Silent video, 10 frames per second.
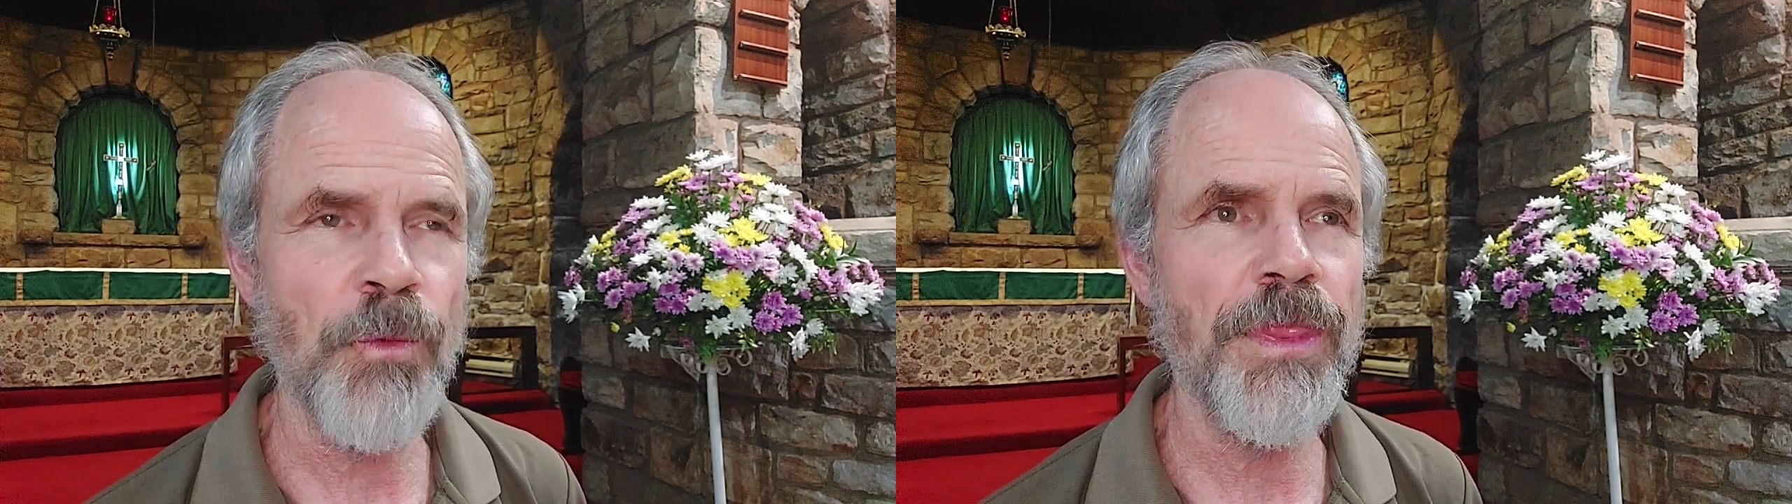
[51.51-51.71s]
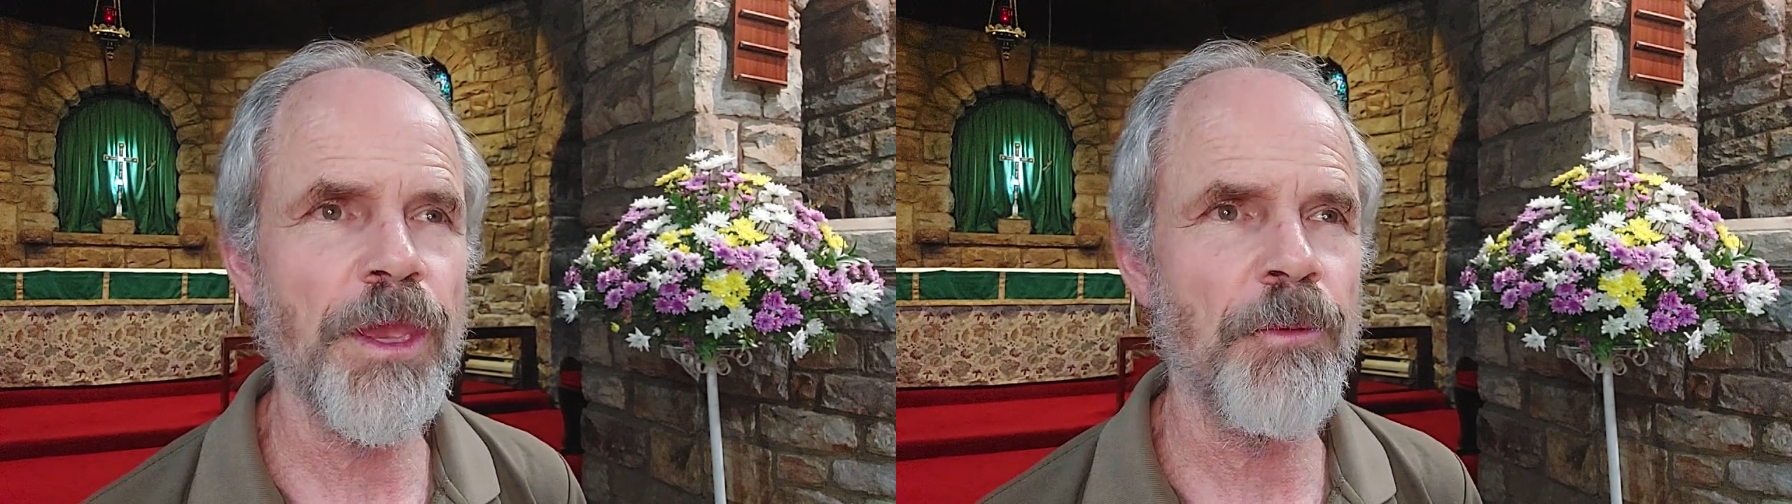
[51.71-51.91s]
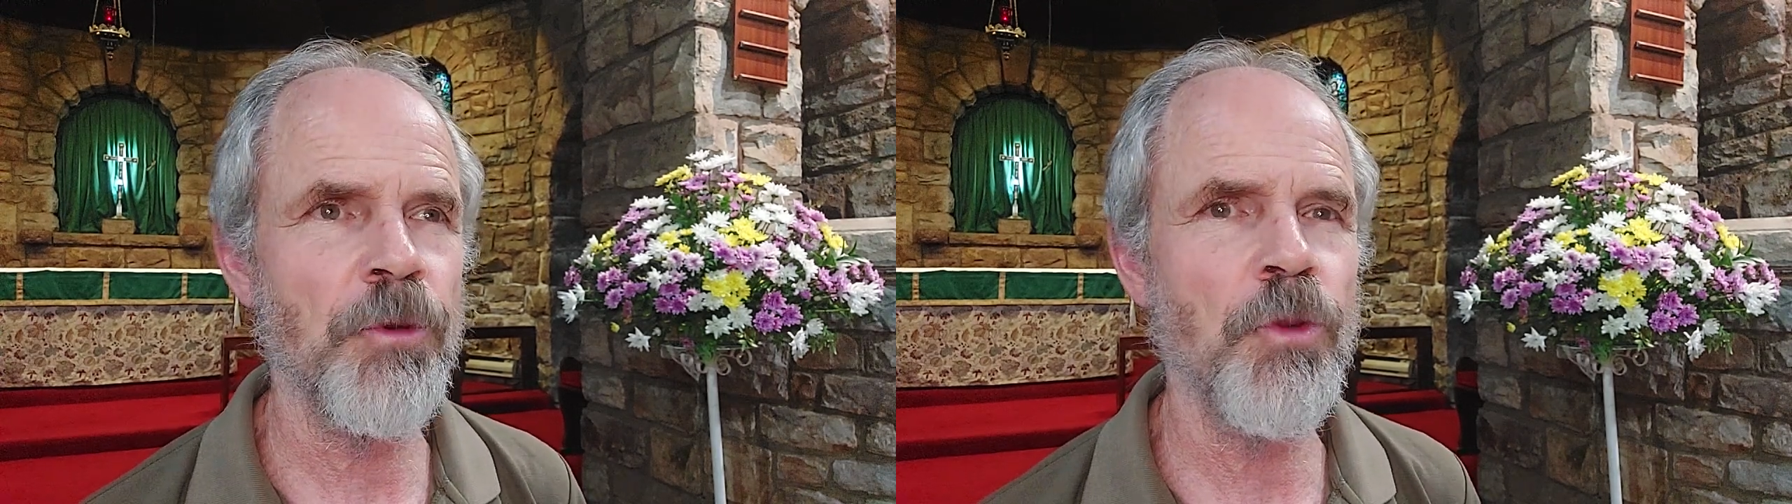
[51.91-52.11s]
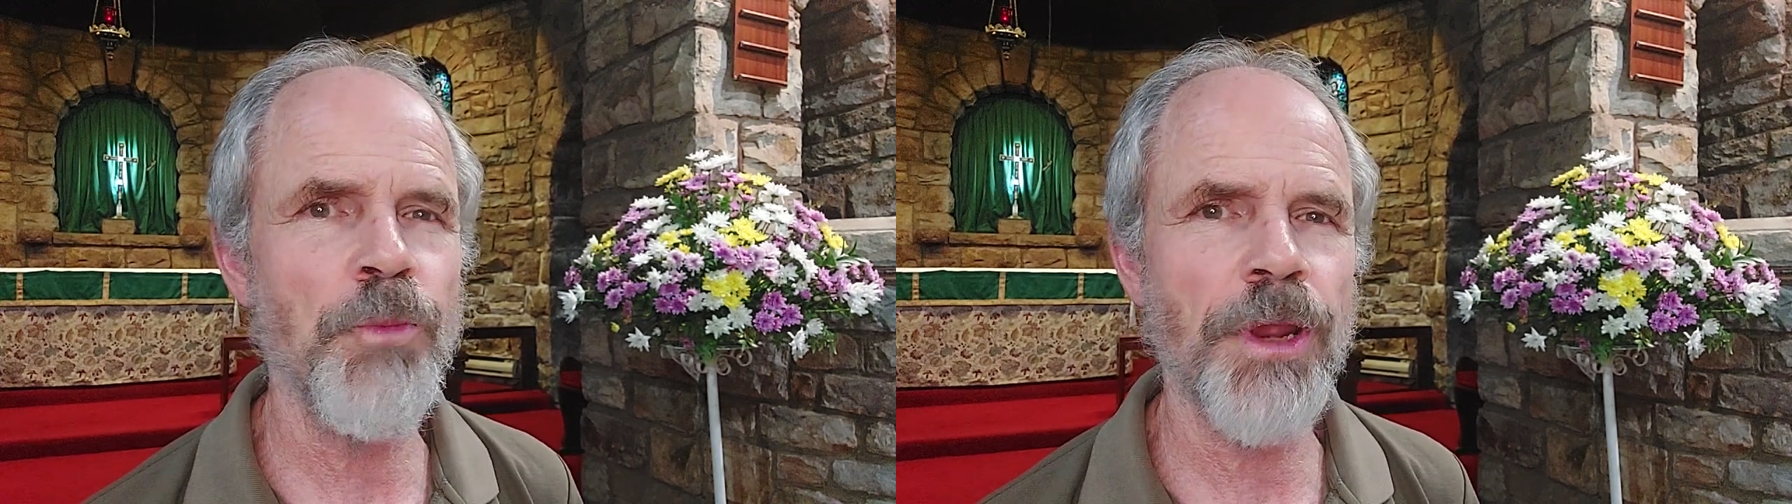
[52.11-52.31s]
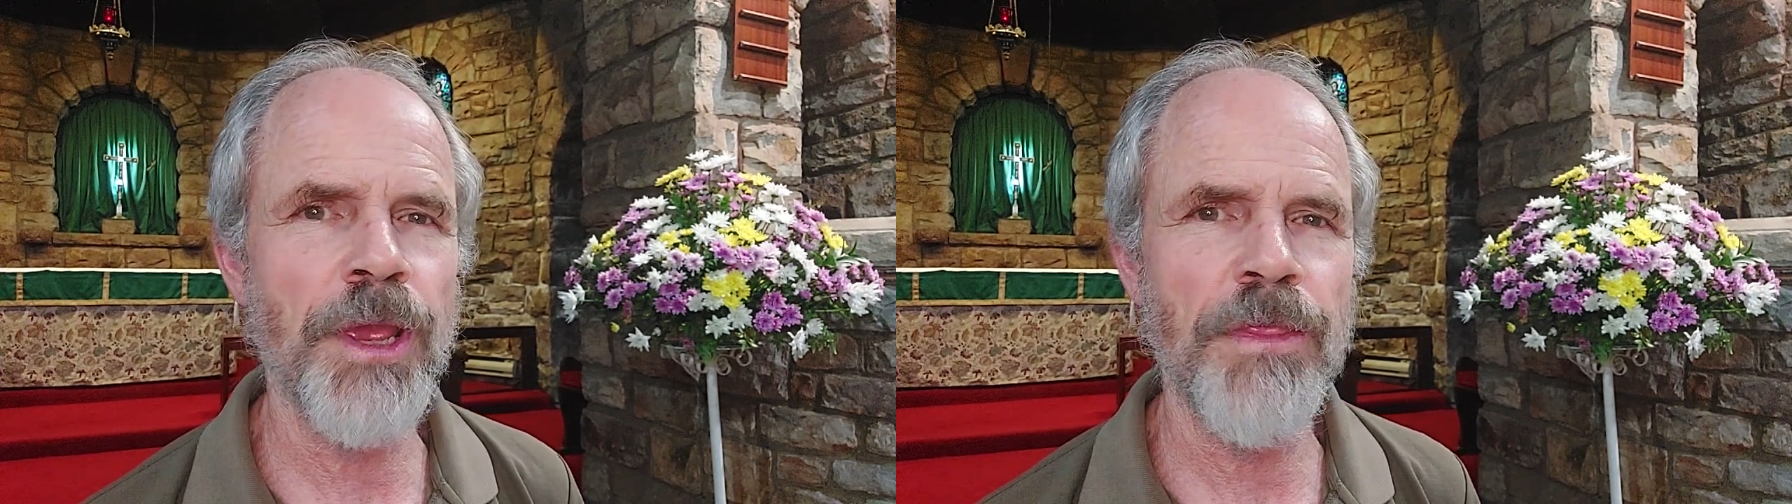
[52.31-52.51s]
when they do
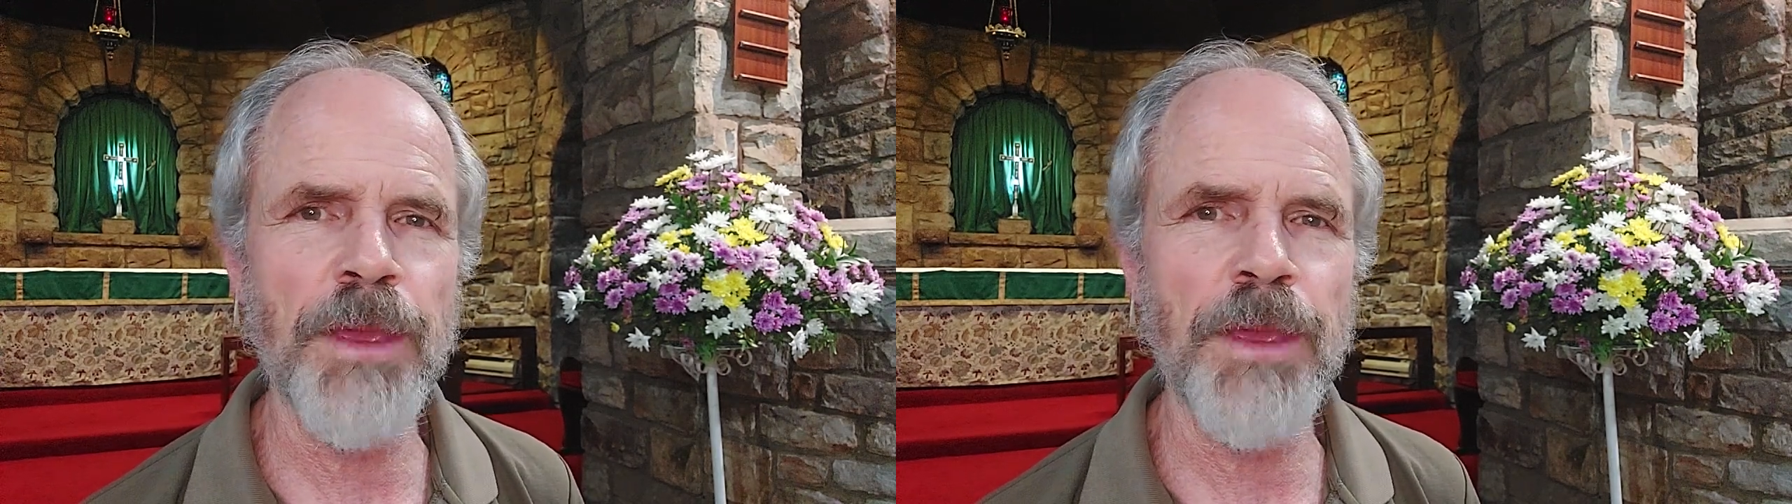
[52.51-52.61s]
pray,